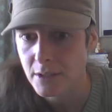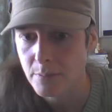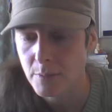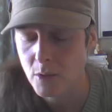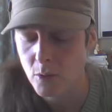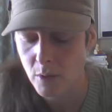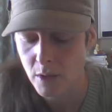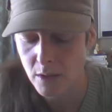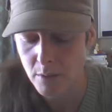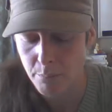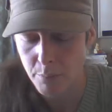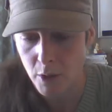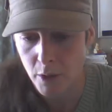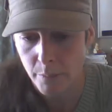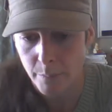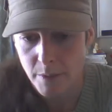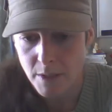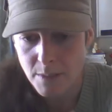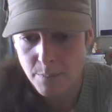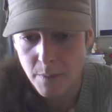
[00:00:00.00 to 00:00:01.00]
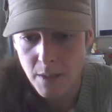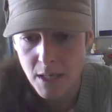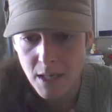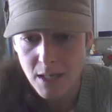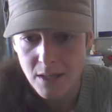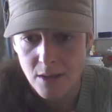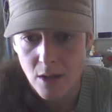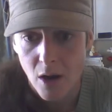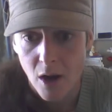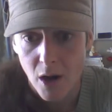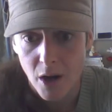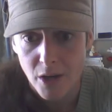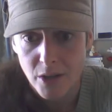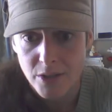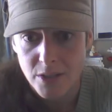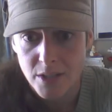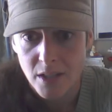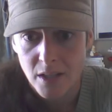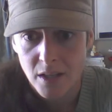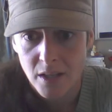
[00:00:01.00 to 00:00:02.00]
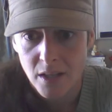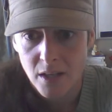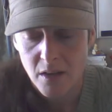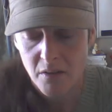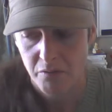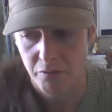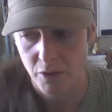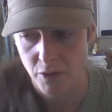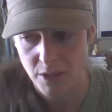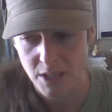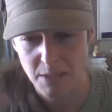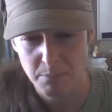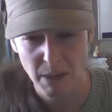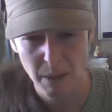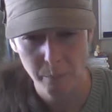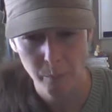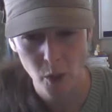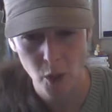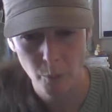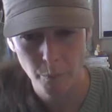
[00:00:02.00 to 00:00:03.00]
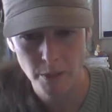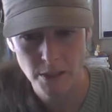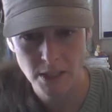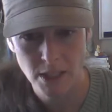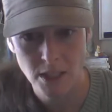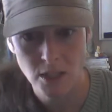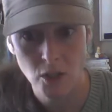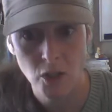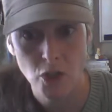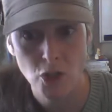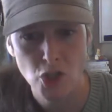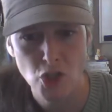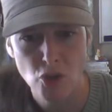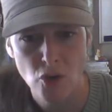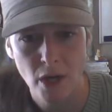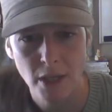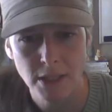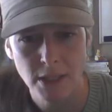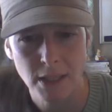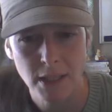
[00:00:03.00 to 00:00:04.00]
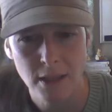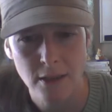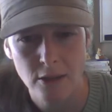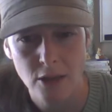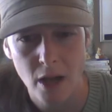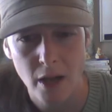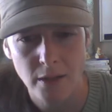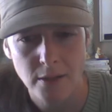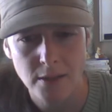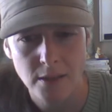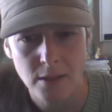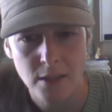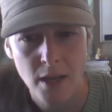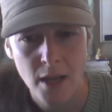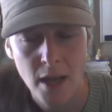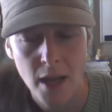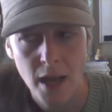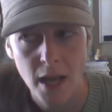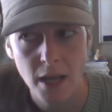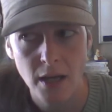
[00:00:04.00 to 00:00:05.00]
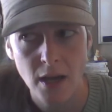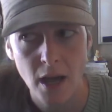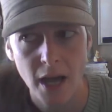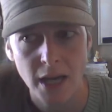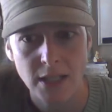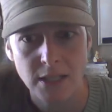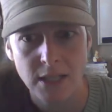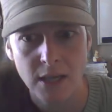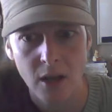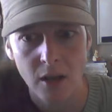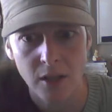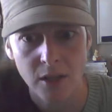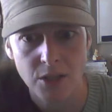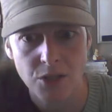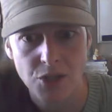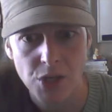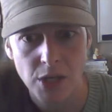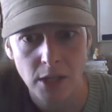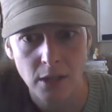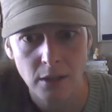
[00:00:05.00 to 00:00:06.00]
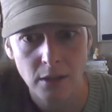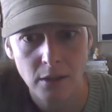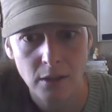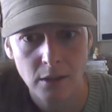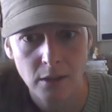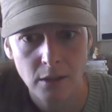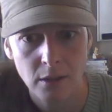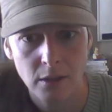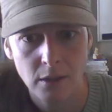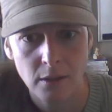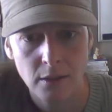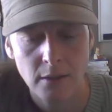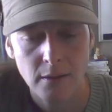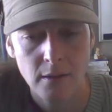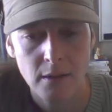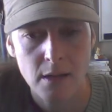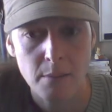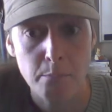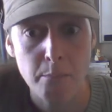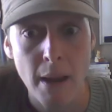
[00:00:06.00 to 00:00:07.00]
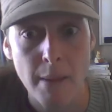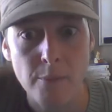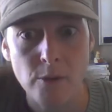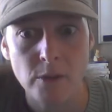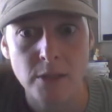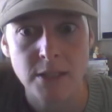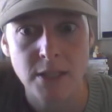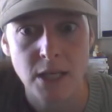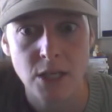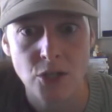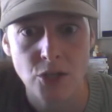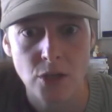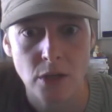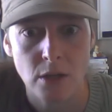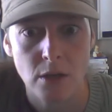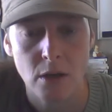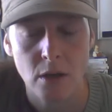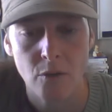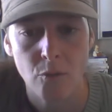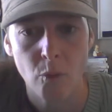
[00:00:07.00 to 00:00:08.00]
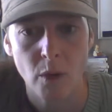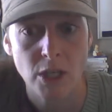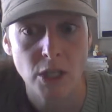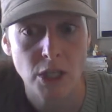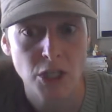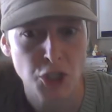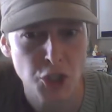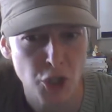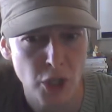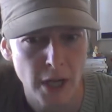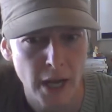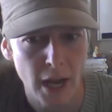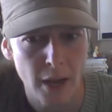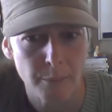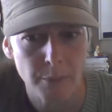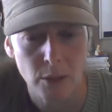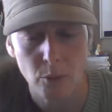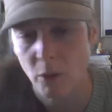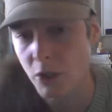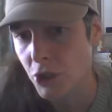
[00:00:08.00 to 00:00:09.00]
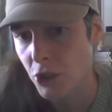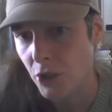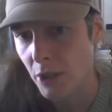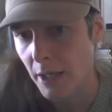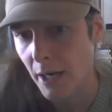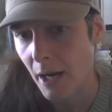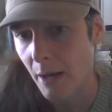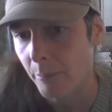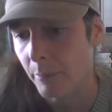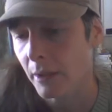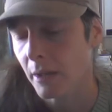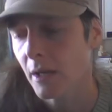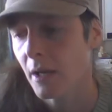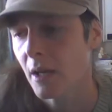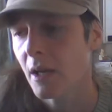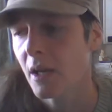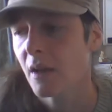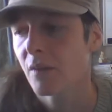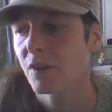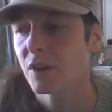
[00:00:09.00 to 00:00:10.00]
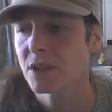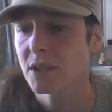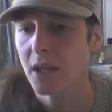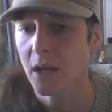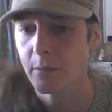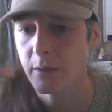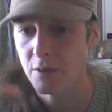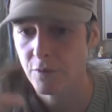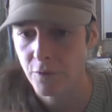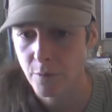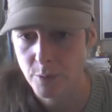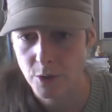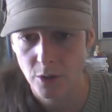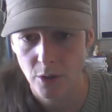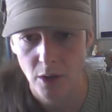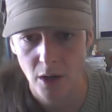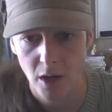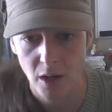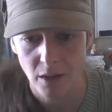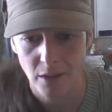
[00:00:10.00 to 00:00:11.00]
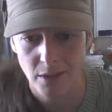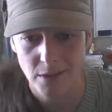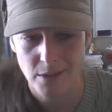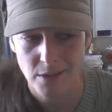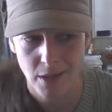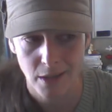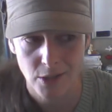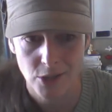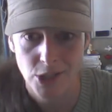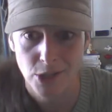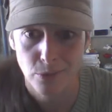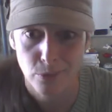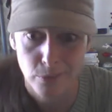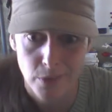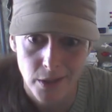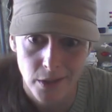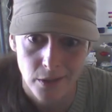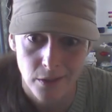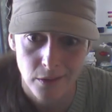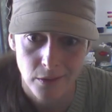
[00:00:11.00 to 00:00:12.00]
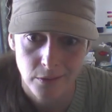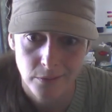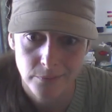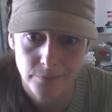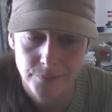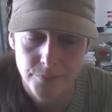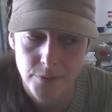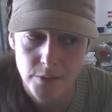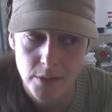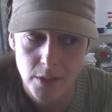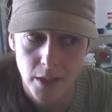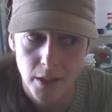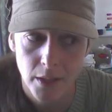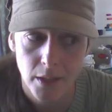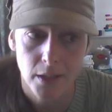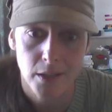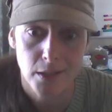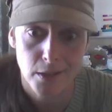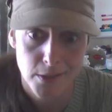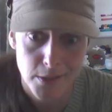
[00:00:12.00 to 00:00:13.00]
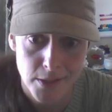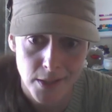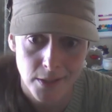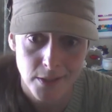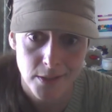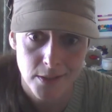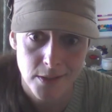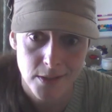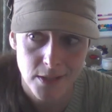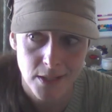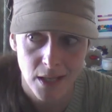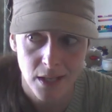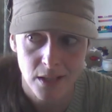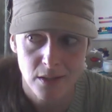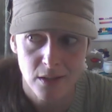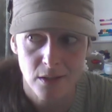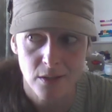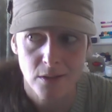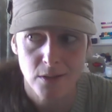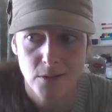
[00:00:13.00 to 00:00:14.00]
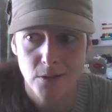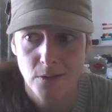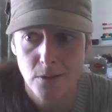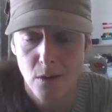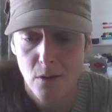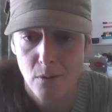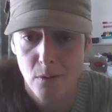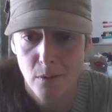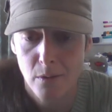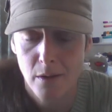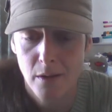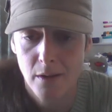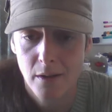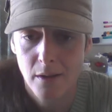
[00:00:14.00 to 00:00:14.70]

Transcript: yeah. between the purpose being wow. in um. the heart versus my purpose is constructed in thoughts and ideology and memorization of what should happen, what shouldn't happen. If it's coming from your heart, it's actually real. It's like it exists and there is no